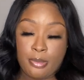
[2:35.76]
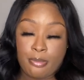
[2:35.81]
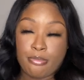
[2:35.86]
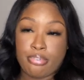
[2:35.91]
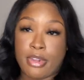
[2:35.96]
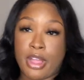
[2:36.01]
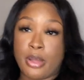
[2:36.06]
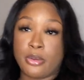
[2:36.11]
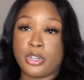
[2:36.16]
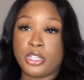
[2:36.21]

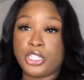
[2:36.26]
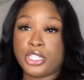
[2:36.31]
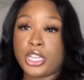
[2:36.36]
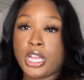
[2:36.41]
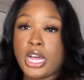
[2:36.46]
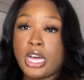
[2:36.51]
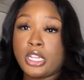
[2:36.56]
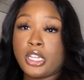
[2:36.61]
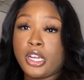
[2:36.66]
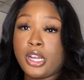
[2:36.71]
brownish
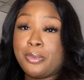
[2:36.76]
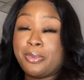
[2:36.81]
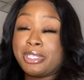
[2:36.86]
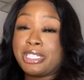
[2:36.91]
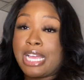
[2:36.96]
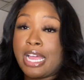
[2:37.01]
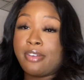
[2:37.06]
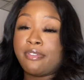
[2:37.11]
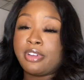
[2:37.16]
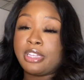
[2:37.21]
color,
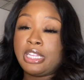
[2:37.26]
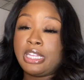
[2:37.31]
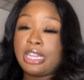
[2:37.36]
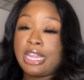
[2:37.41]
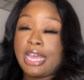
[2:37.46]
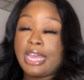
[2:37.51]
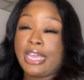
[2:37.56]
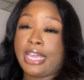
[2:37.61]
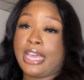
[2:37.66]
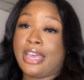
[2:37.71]
which I really
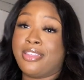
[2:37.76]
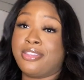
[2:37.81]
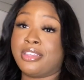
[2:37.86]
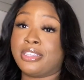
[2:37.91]
like.